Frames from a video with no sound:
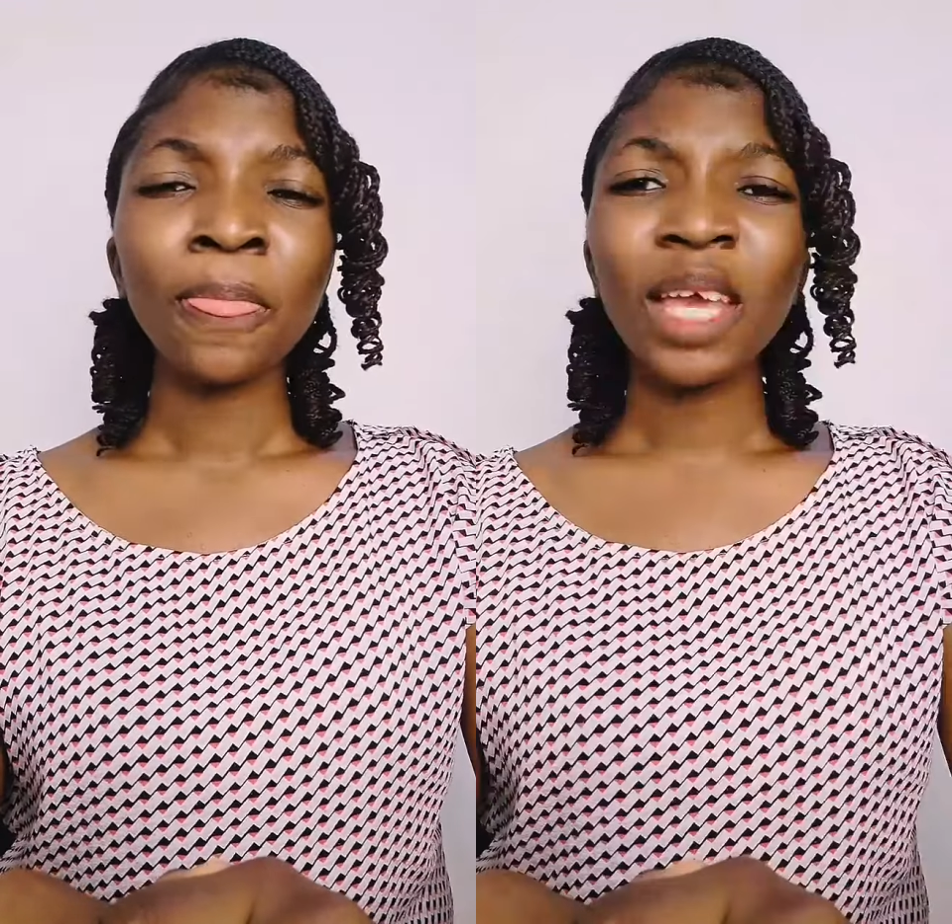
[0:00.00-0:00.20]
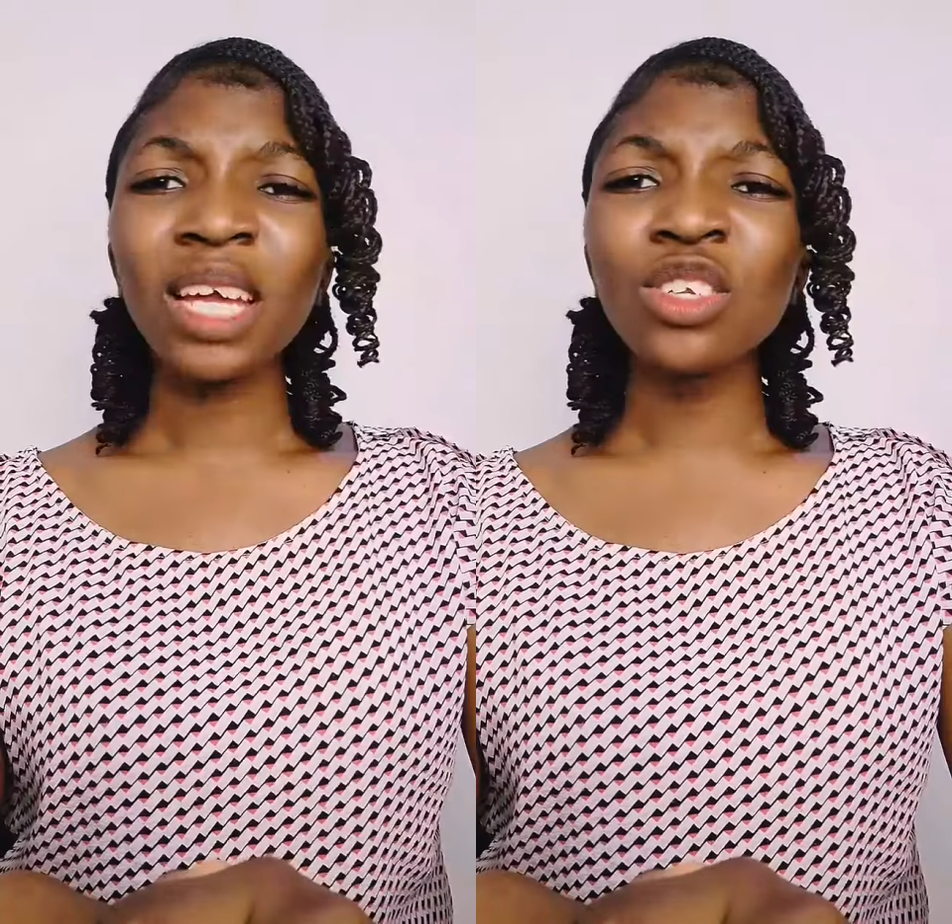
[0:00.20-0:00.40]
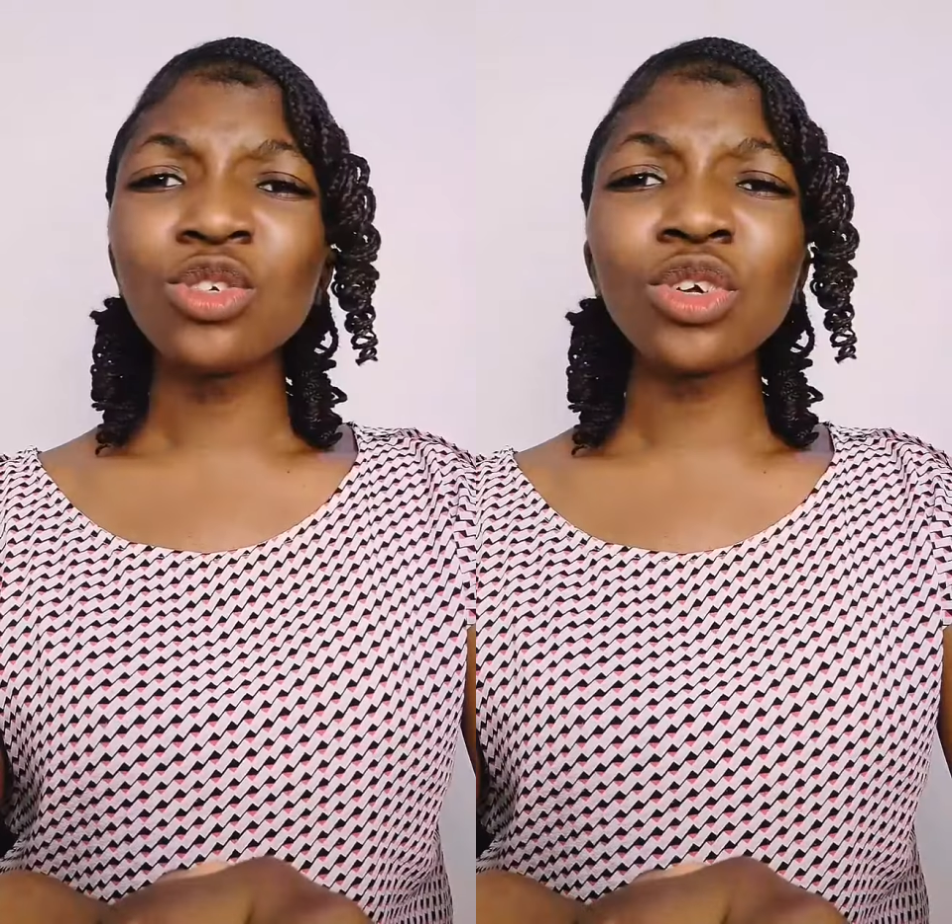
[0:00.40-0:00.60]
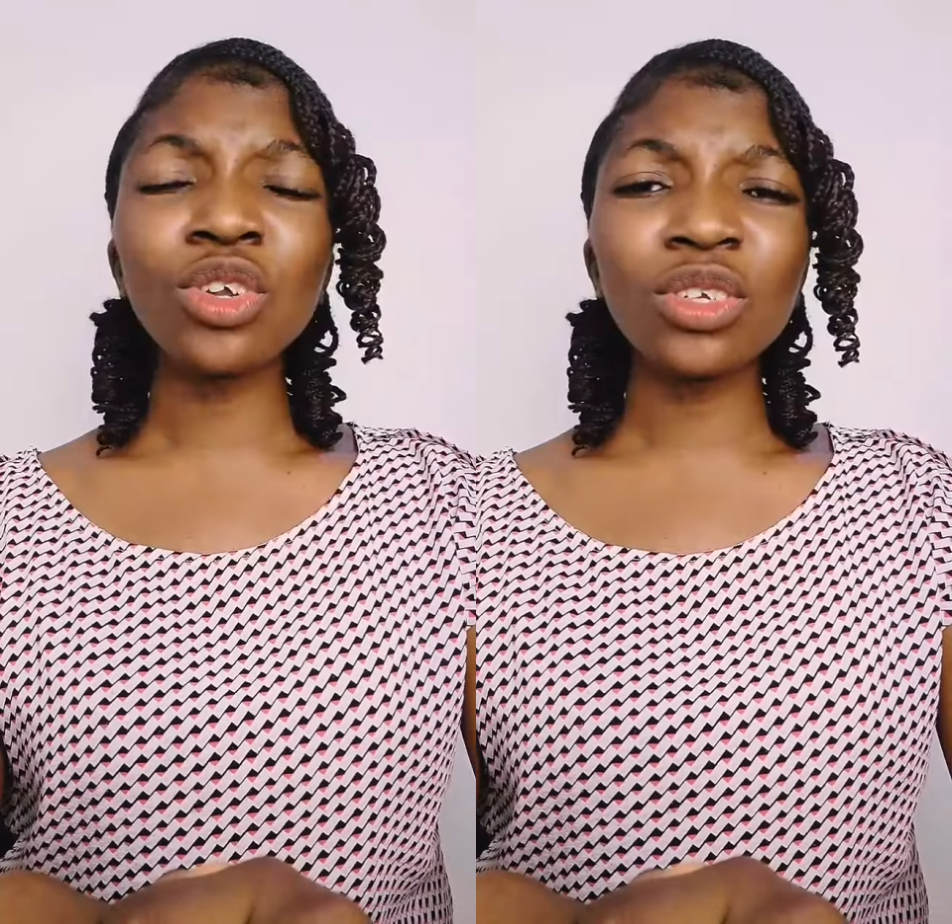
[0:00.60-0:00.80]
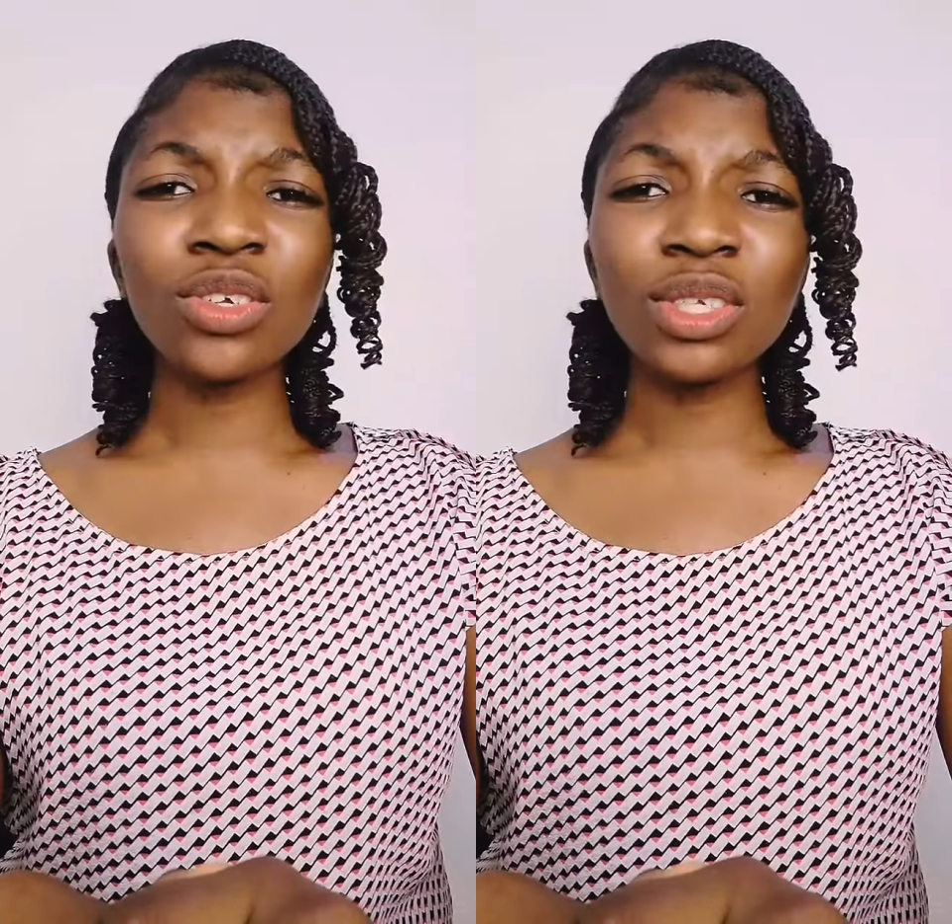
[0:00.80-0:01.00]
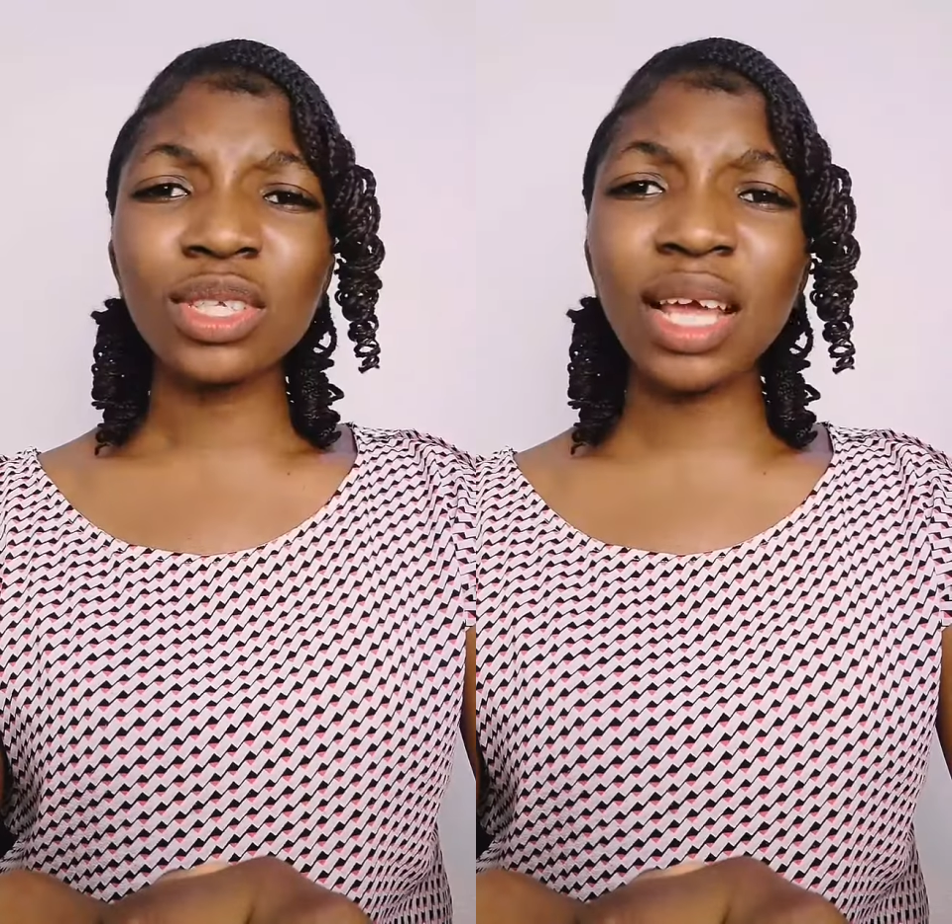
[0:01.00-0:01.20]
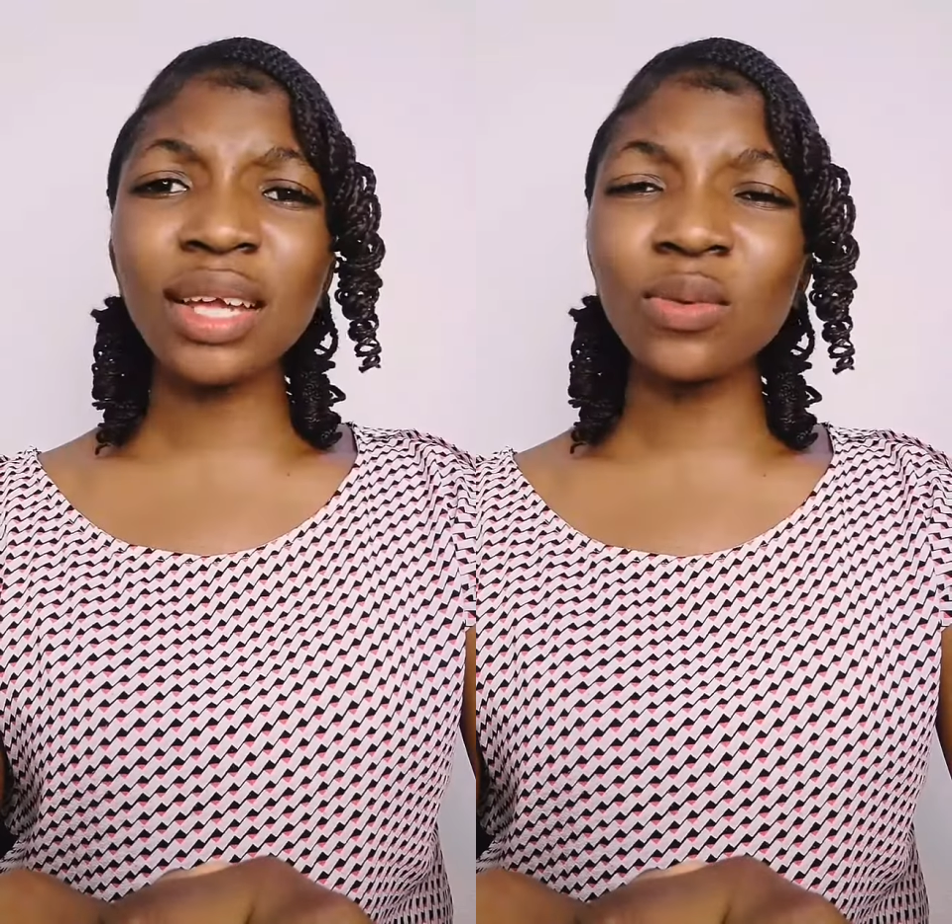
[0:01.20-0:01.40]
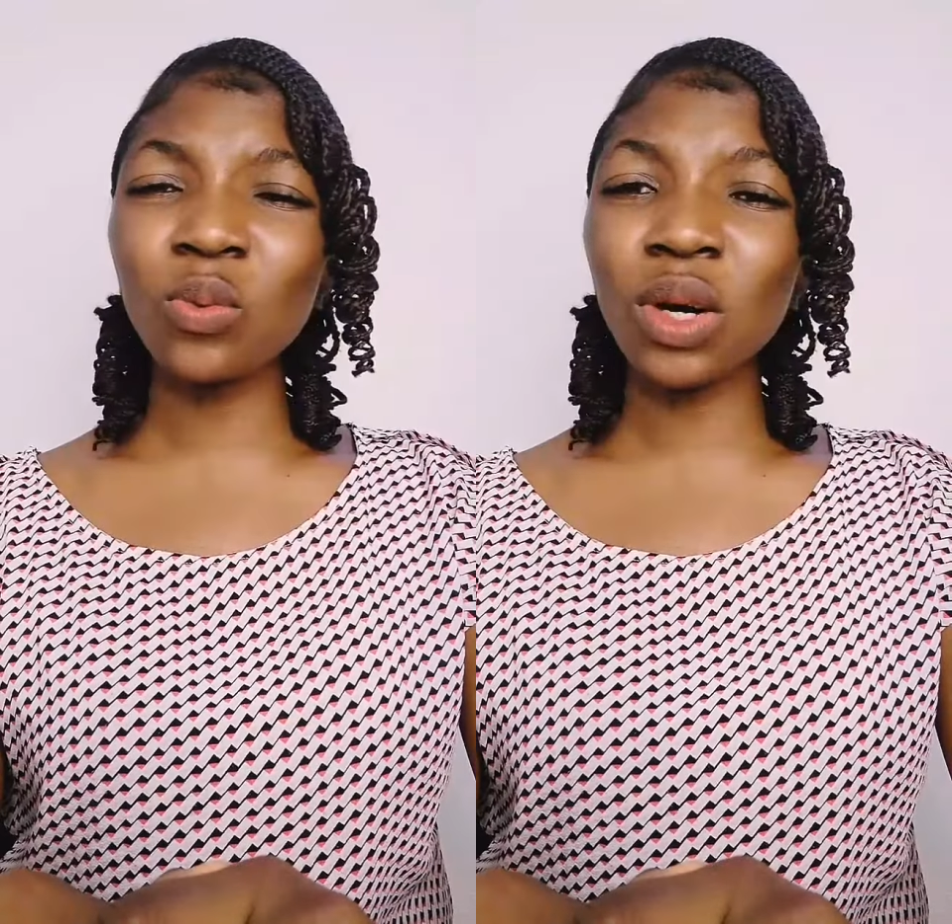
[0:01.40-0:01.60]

And you don't understand